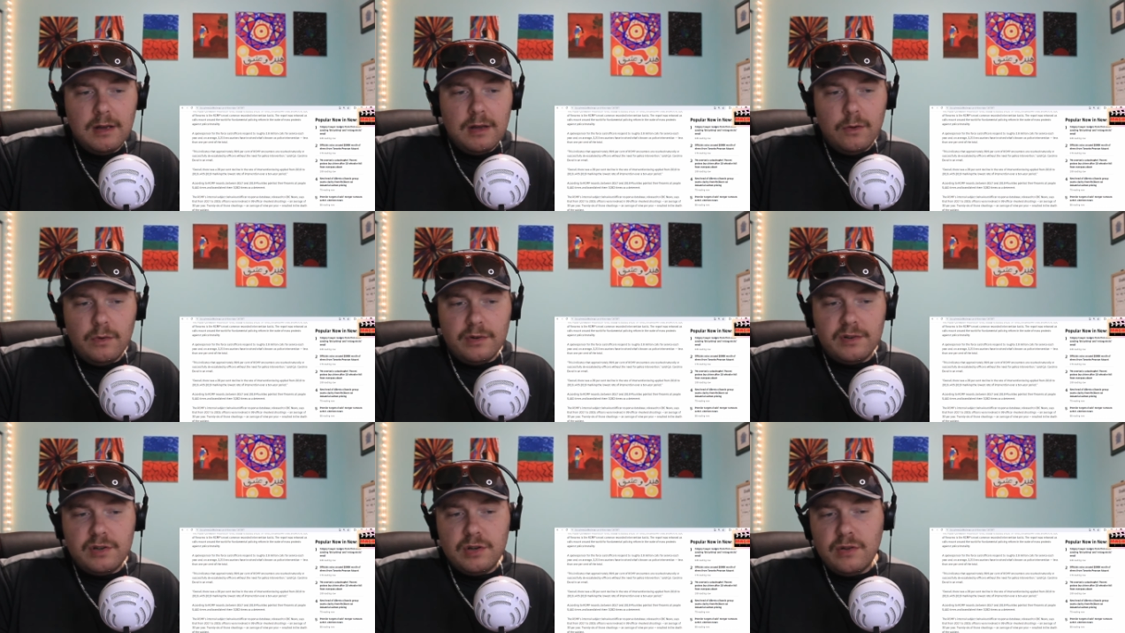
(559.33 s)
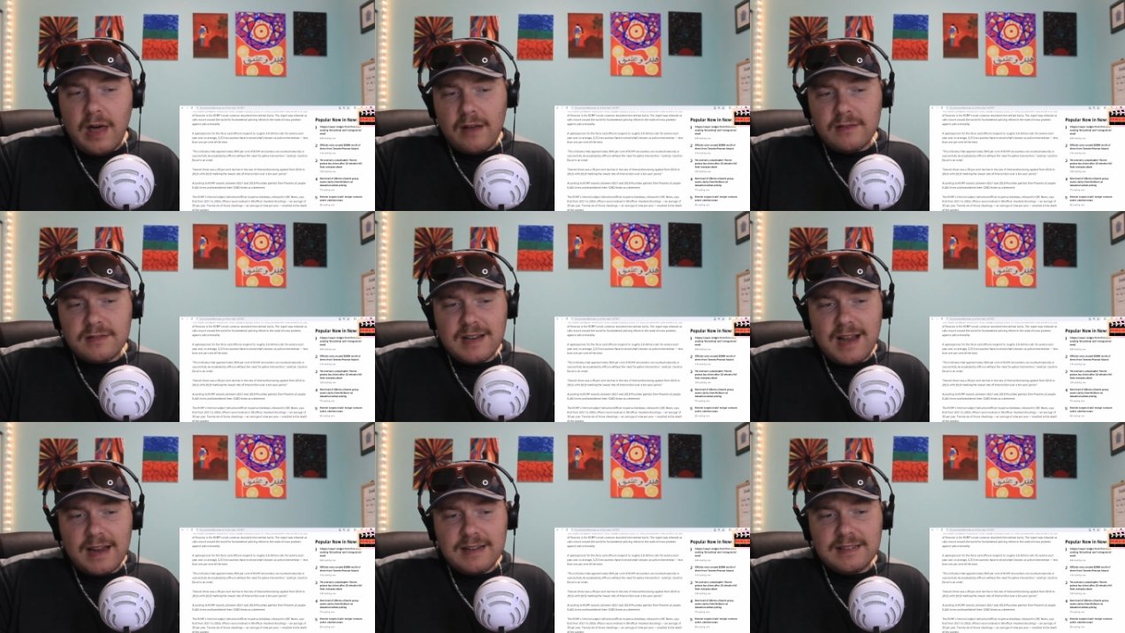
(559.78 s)
With
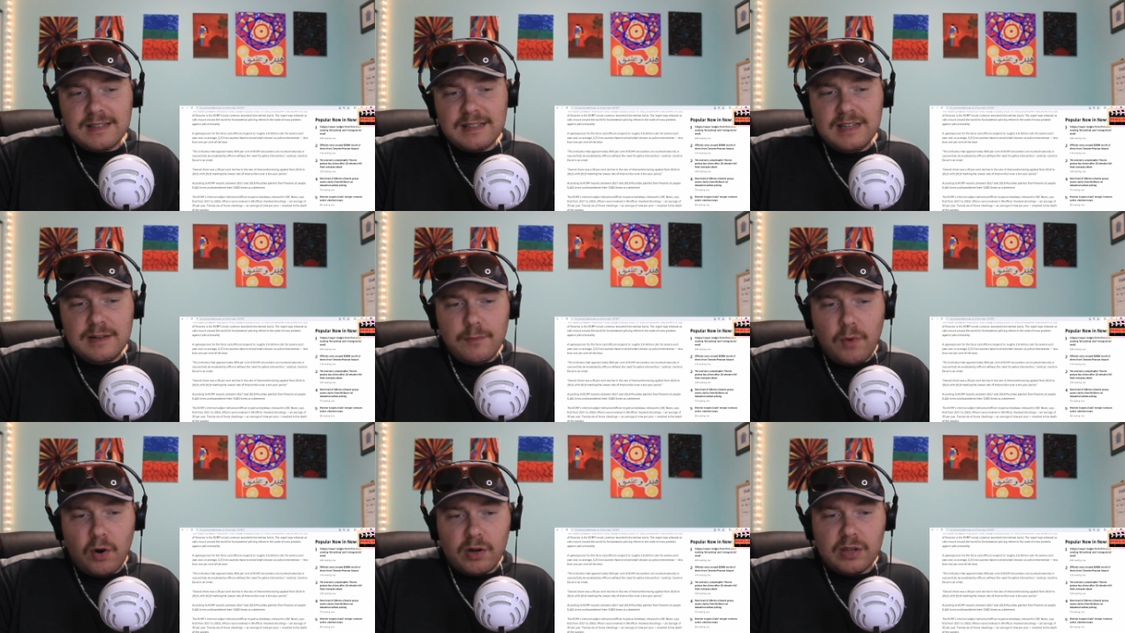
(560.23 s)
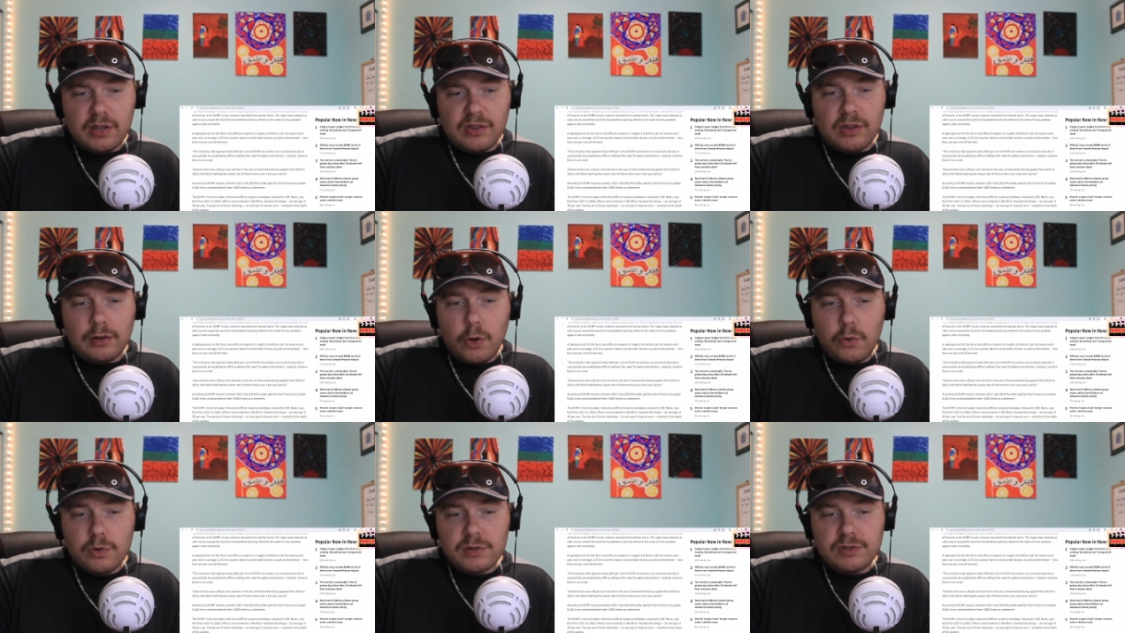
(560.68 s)
2019 marking the
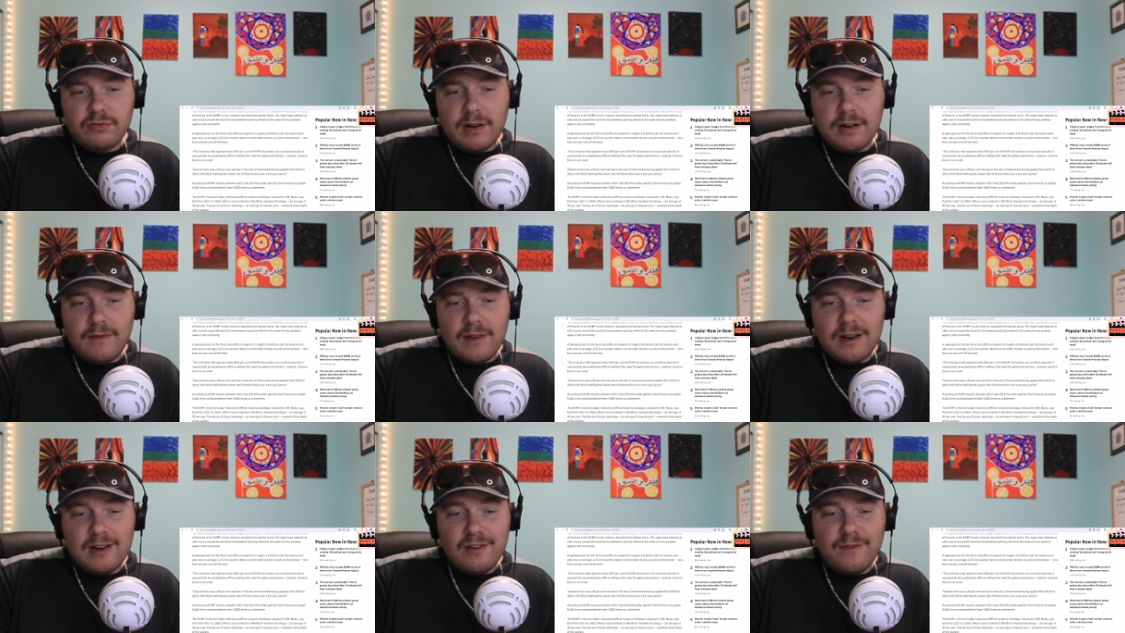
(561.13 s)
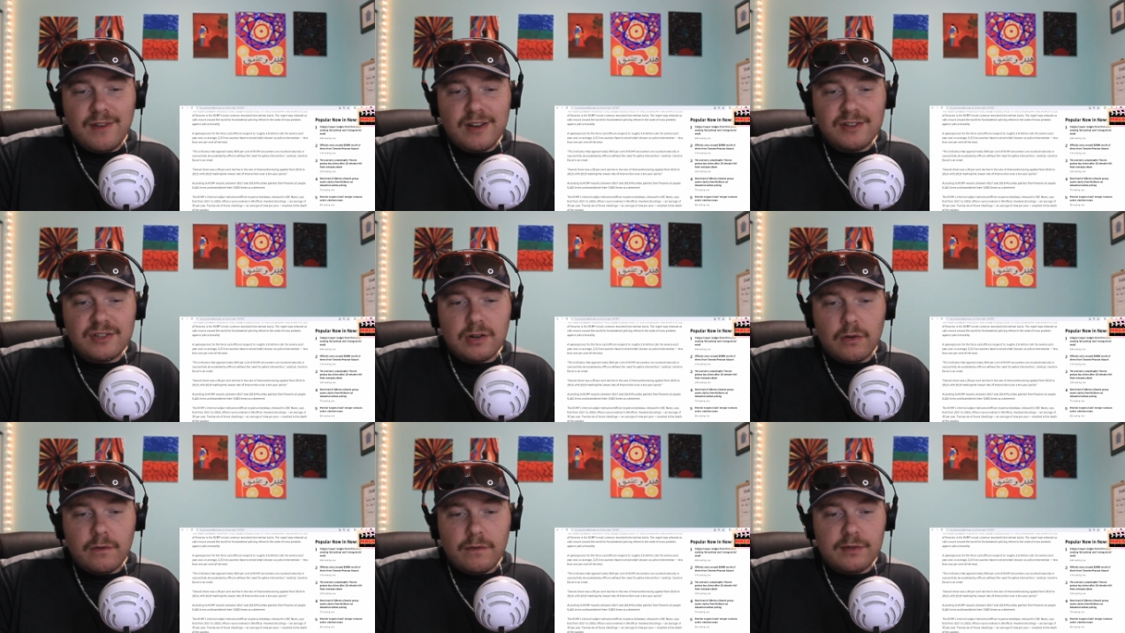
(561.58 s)
lowest rate of
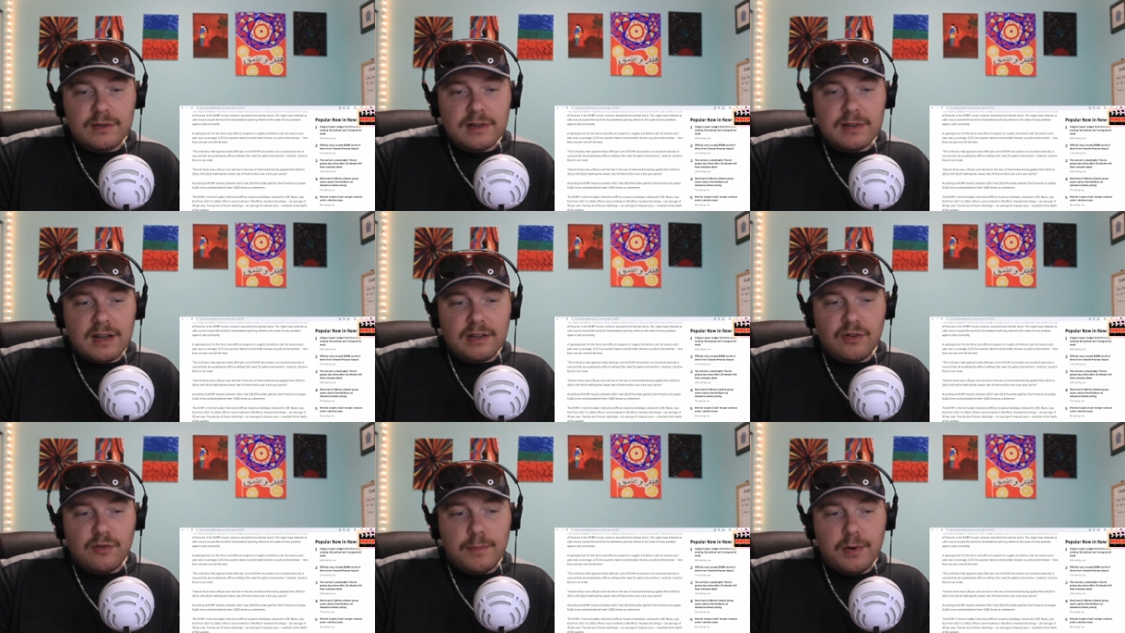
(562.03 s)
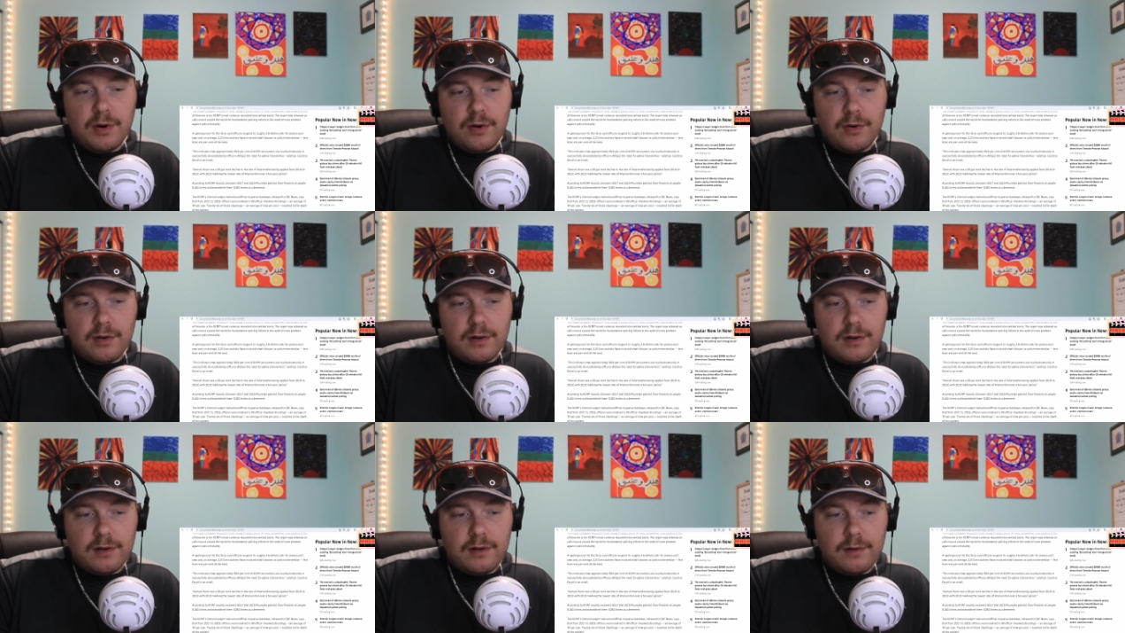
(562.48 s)
intervention over a 10-year period.